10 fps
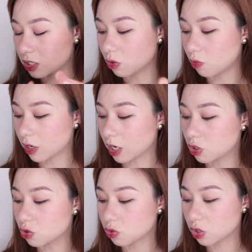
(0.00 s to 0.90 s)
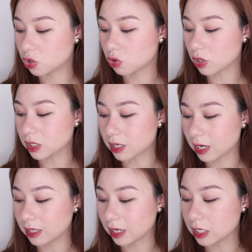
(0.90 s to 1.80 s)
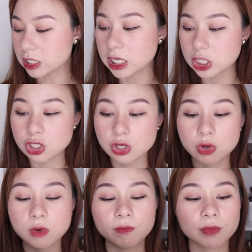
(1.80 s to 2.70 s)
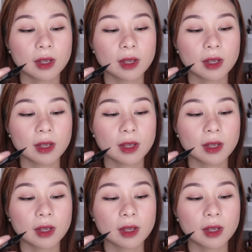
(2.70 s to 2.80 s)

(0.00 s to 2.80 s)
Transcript: So what I usually do is I get a tissue